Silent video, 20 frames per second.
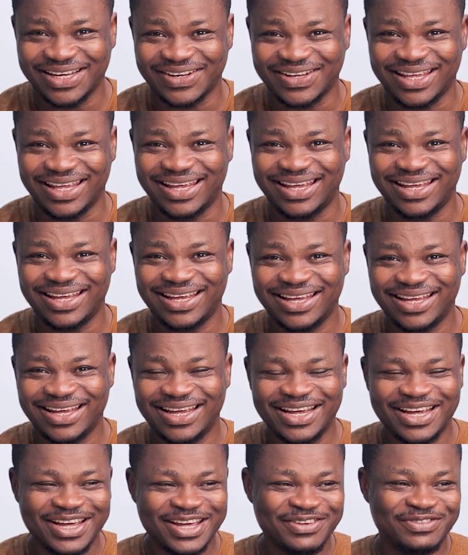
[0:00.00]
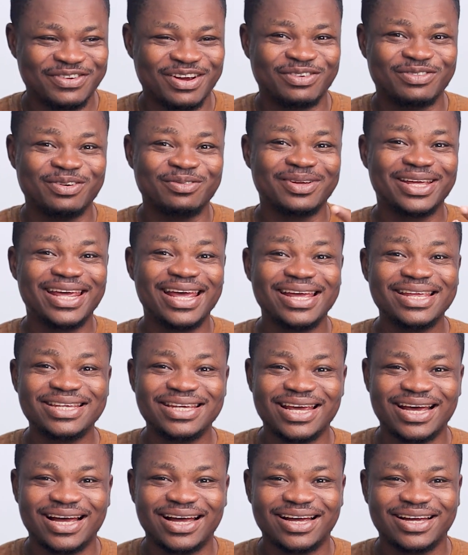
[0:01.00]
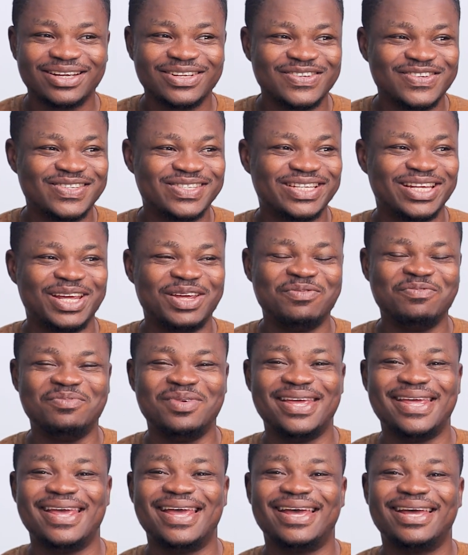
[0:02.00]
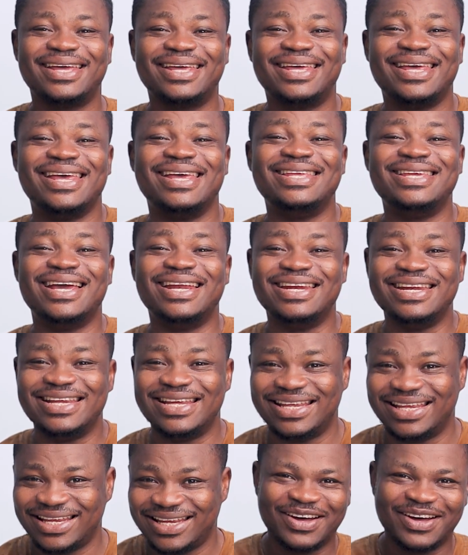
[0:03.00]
Okay, if you are from Kenya, you say mekyea Kenya ni.